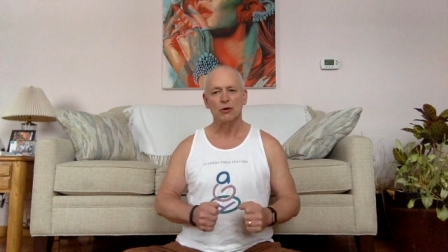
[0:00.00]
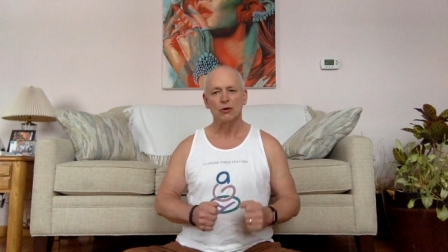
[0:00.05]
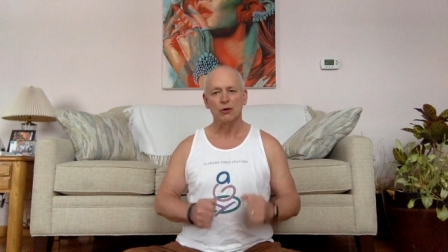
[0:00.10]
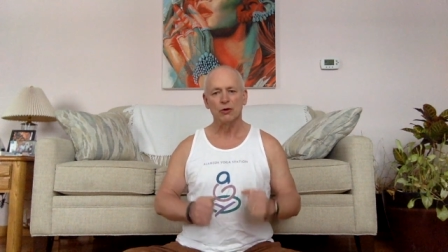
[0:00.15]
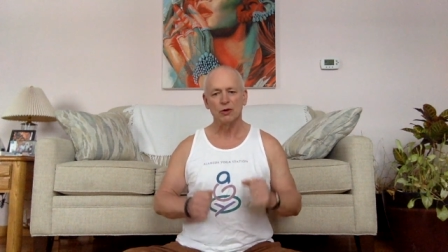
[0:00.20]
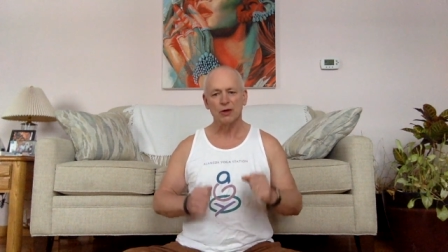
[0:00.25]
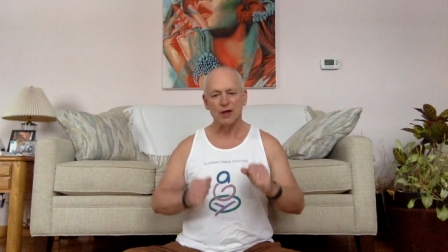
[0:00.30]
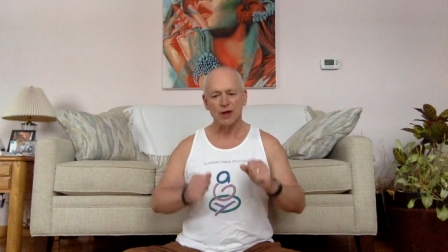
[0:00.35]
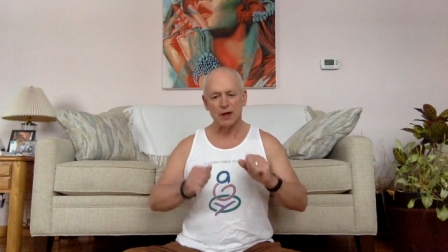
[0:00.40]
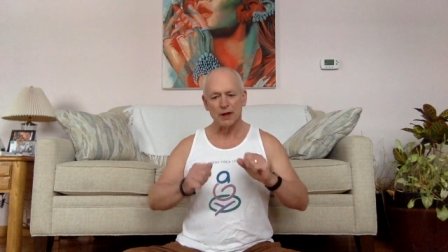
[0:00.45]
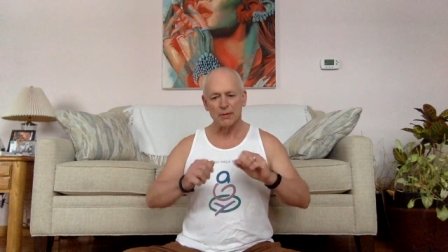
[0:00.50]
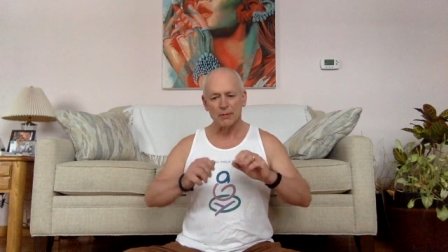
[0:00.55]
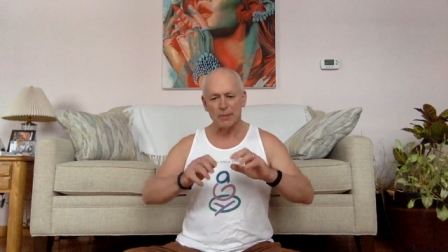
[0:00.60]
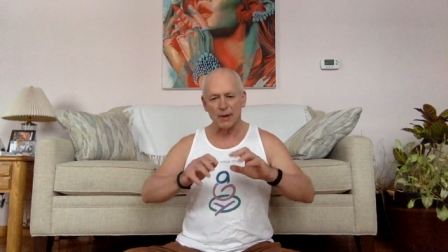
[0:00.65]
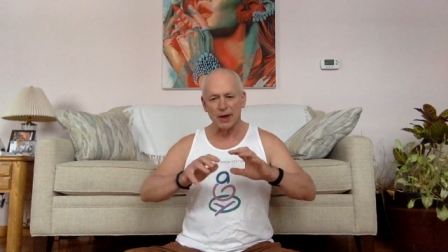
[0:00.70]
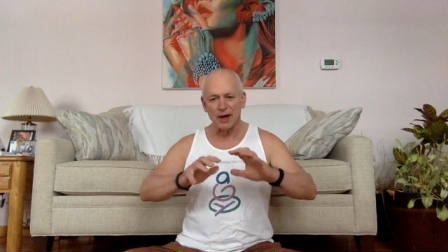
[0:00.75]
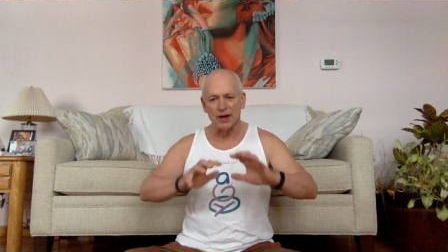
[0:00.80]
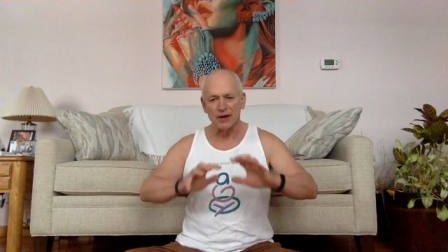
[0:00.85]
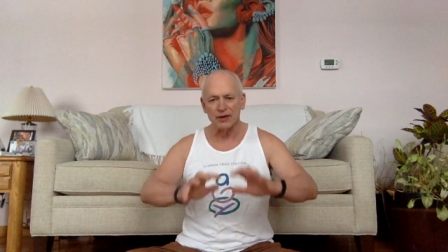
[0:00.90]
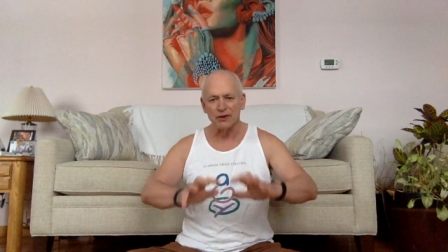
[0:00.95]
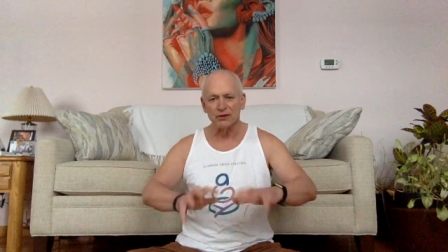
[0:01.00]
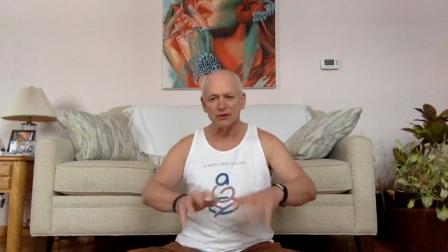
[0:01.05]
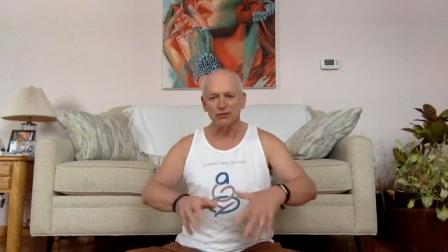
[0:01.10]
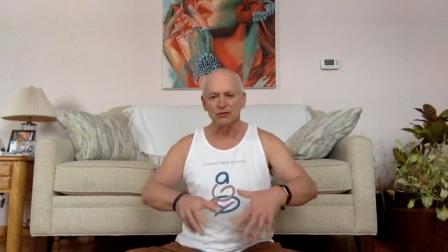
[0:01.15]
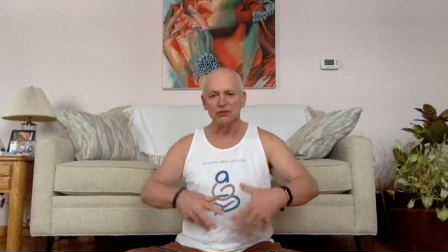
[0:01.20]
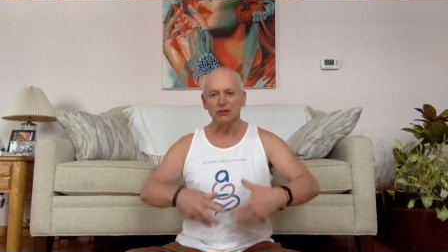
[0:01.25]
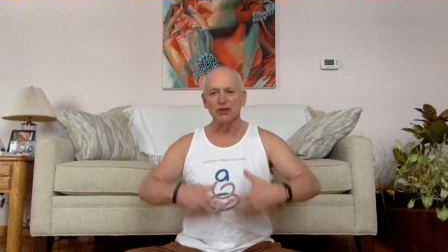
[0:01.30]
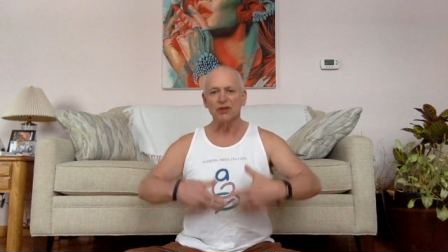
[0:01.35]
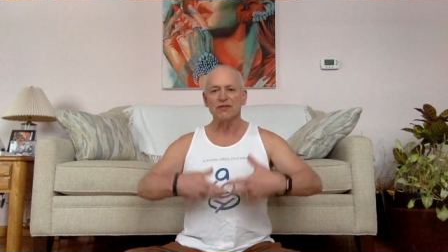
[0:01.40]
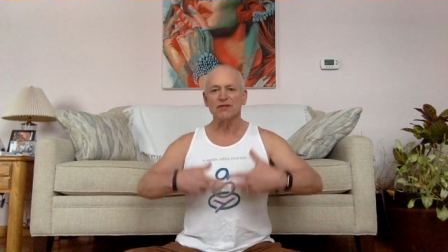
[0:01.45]
Uddiyana bandha
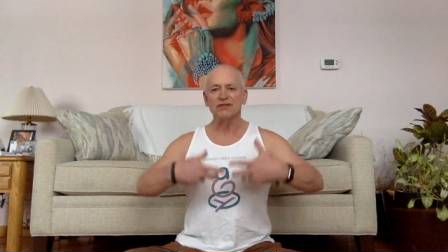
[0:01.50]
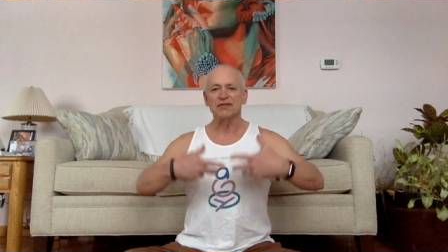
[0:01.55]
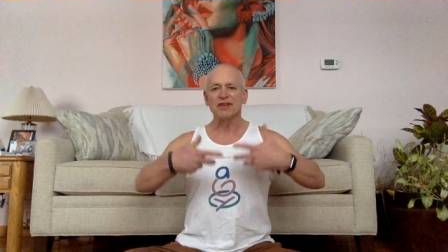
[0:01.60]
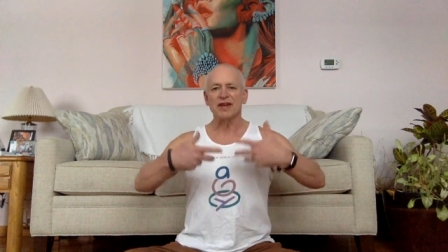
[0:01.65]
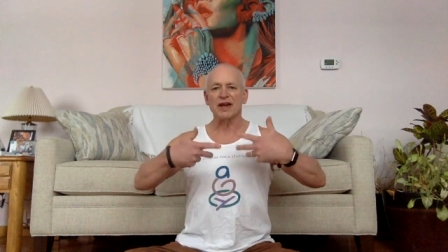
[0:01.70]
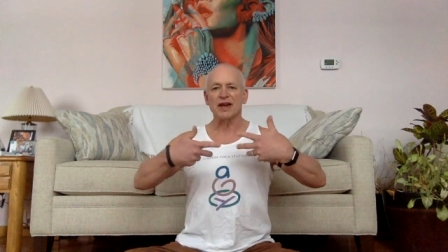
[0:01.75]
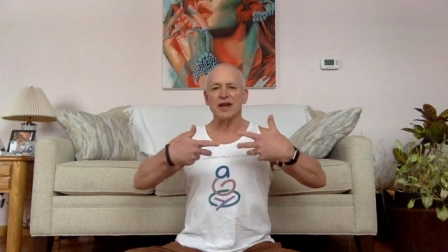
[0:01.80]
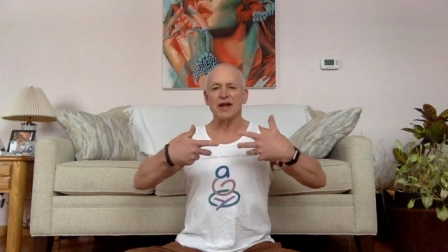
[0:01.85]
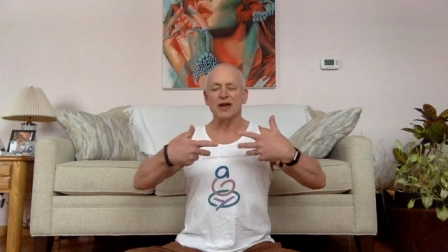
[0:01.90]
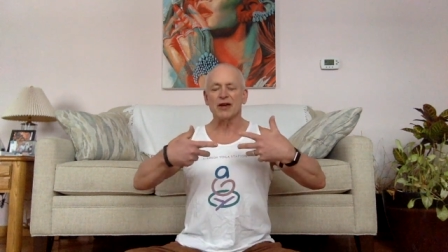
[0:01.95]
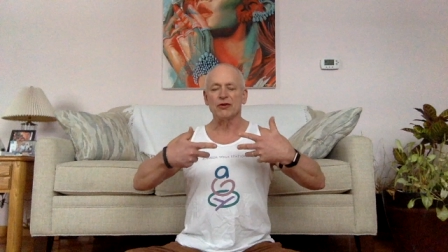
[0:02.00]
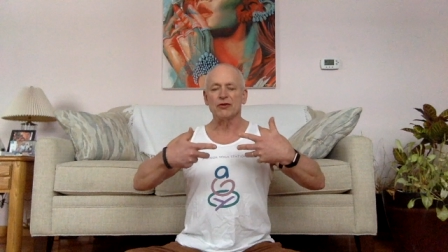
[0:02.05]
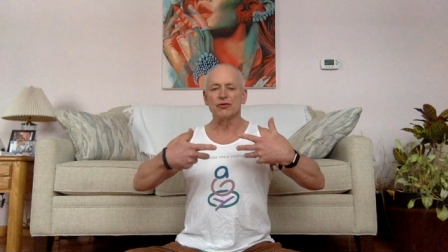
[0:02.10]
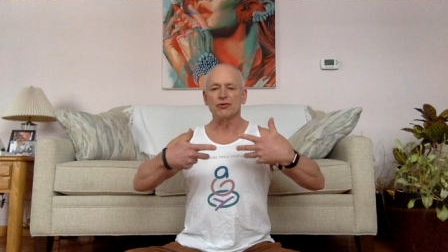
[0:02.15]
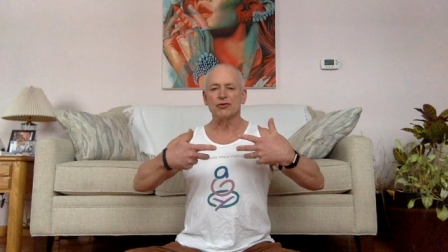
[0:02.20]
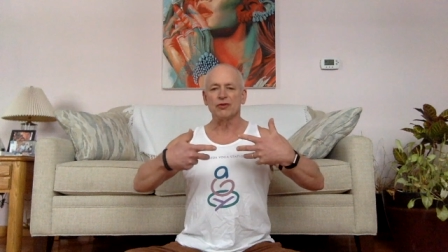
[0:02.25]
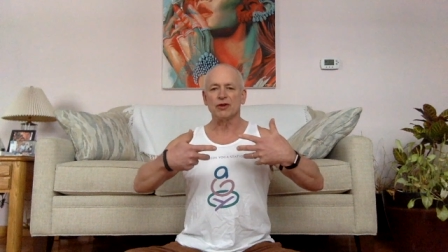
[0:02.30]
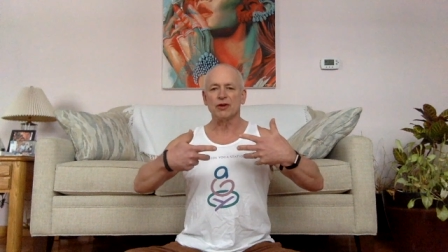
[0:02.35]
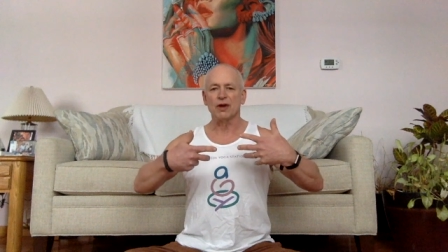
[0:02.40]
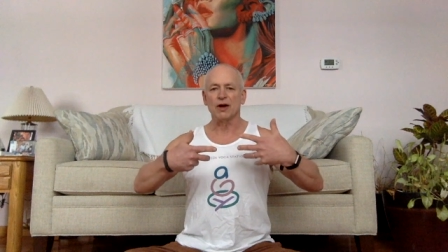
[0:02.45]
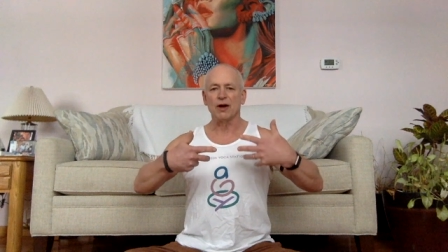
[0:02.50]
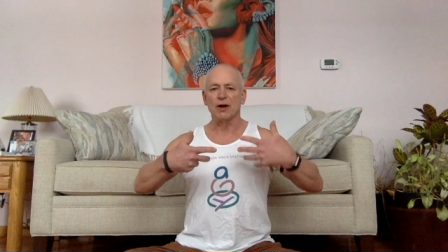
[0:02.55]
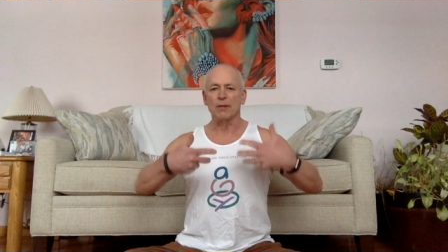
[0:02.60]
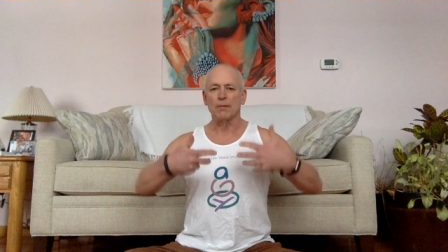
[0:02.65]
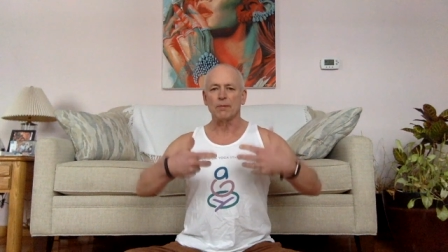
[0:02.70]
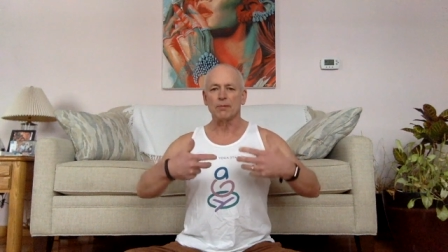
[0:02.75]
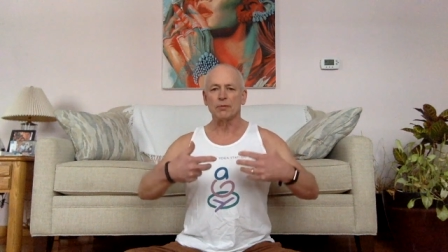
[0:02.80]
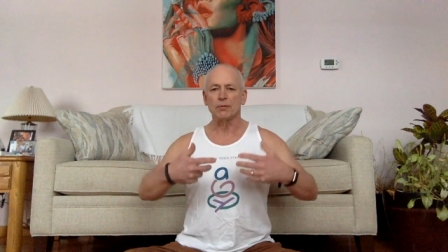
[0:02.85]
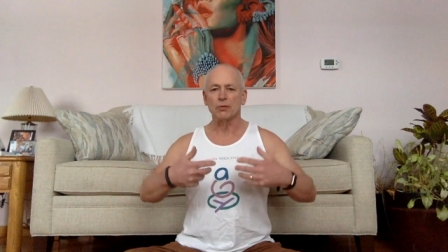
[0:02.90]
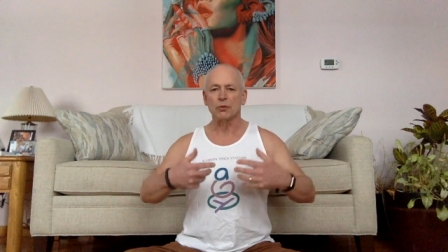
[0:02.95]
lifts that energy
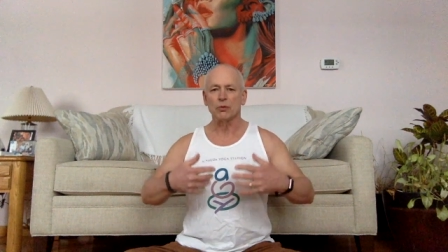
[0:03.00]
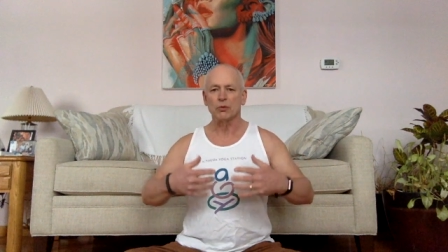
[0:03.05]
up.